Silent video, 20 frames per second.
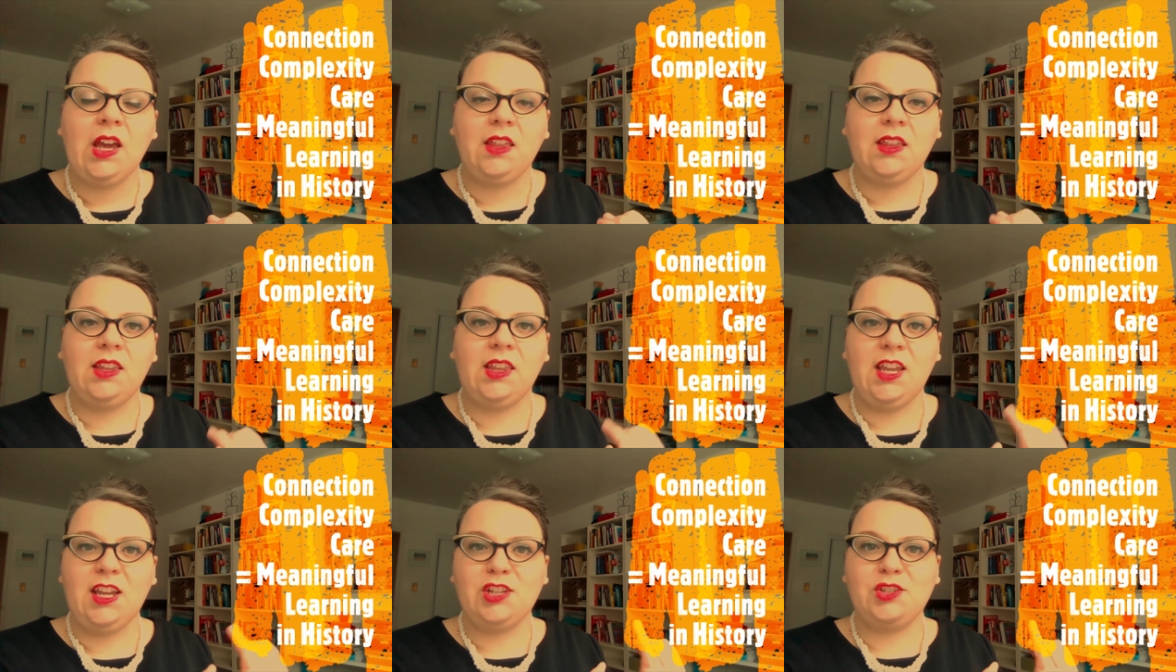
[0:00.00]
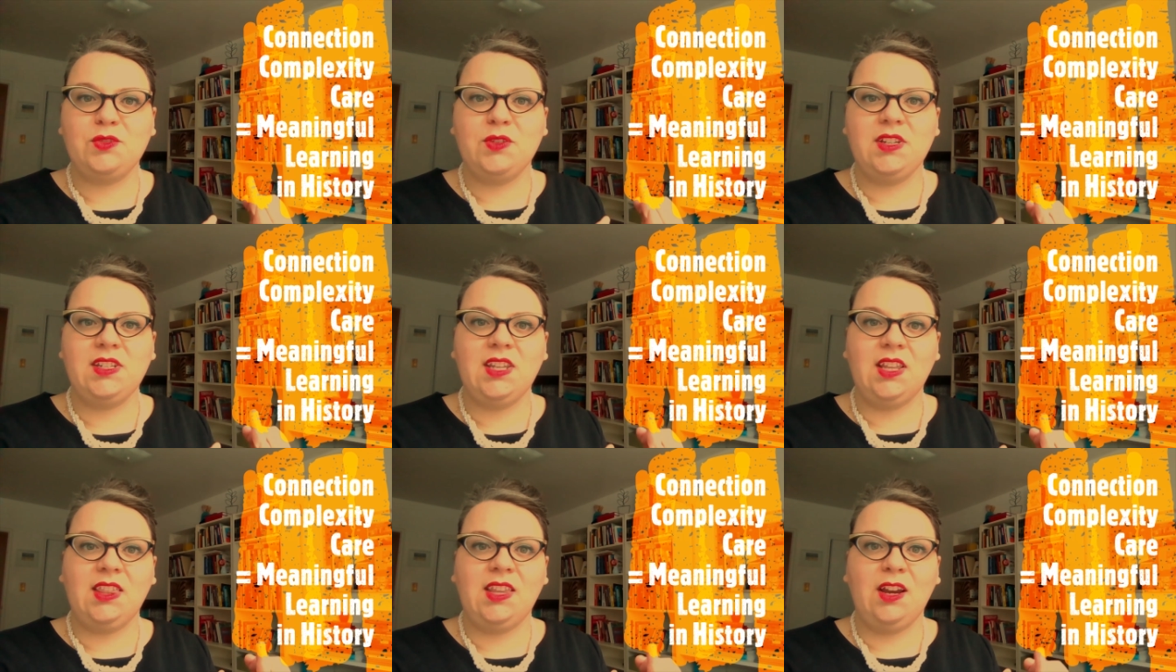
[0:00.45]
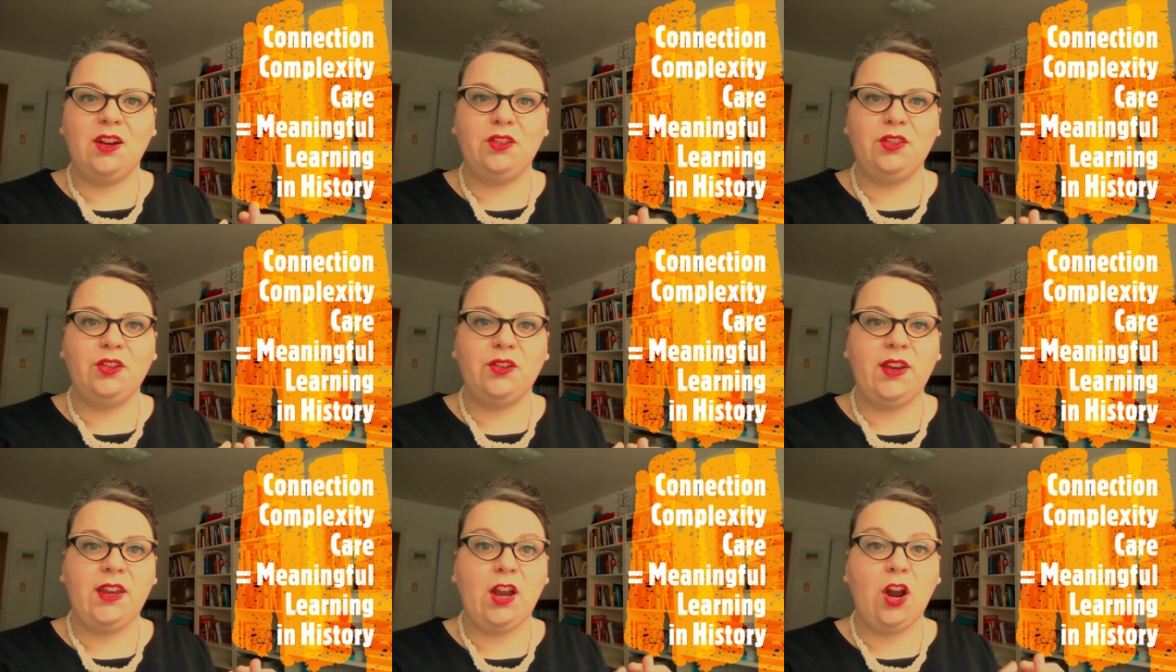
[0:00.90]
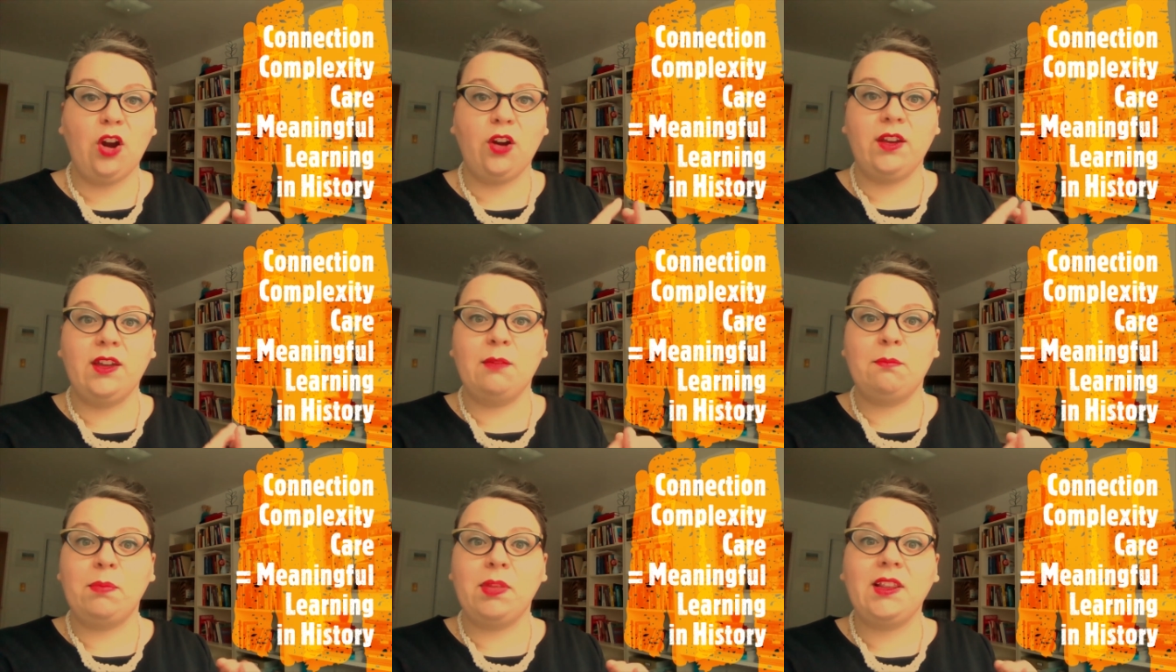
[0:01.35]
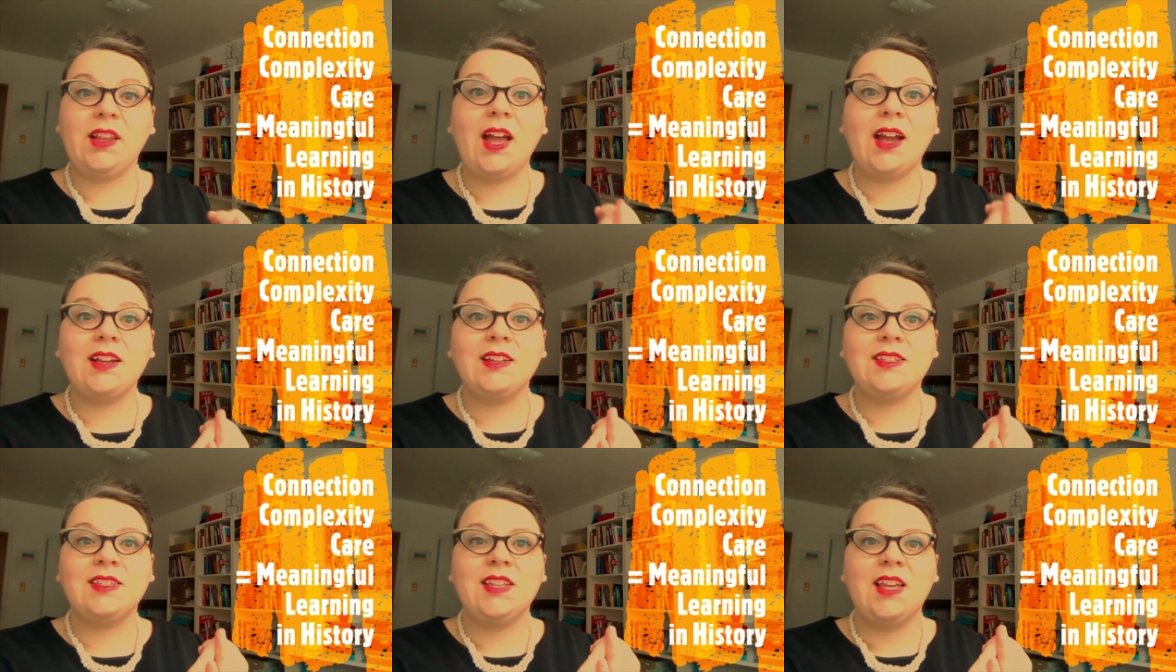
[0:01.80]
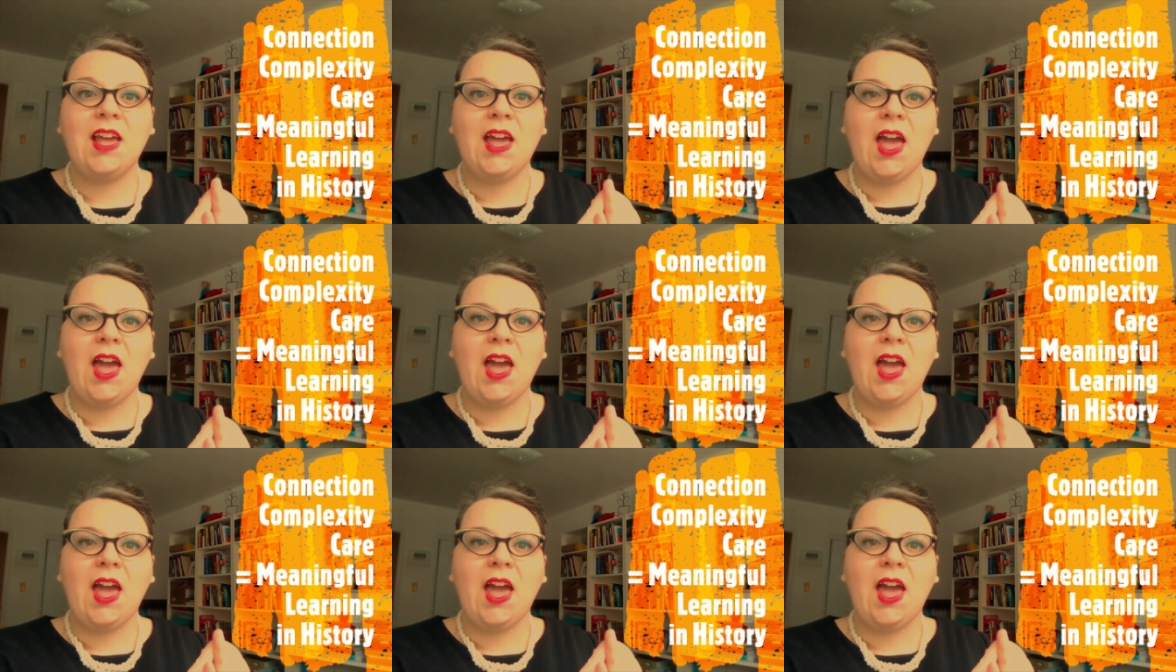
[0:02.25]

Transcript: that the histories that they are learning are complex,